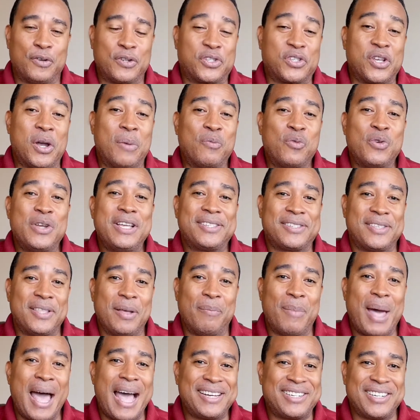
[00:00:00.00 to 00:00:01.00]
some reason, the
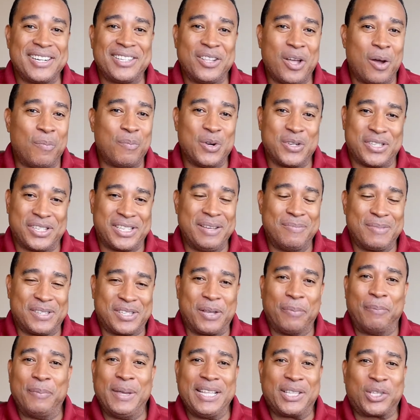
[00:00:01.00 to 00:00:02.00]
magic number seems
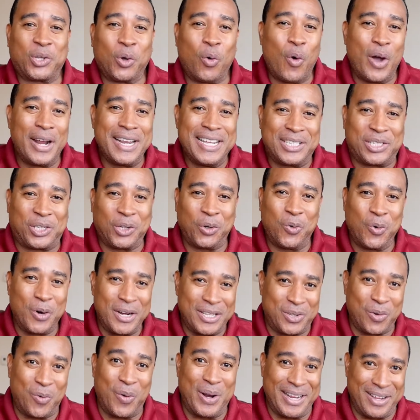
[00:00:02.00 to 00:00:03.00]
to be $22,000 or
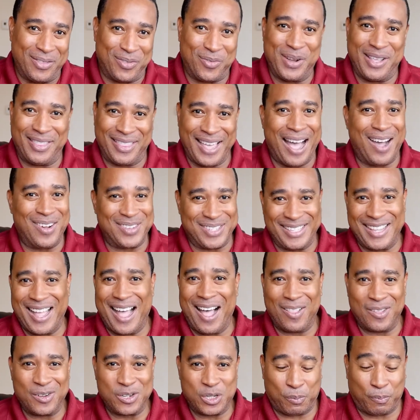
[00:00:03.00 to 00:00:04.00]

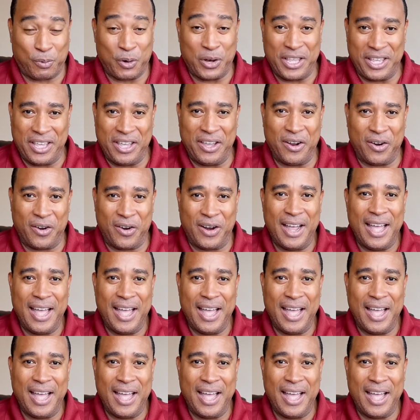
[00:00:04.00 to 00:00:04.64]
$23,000 per year.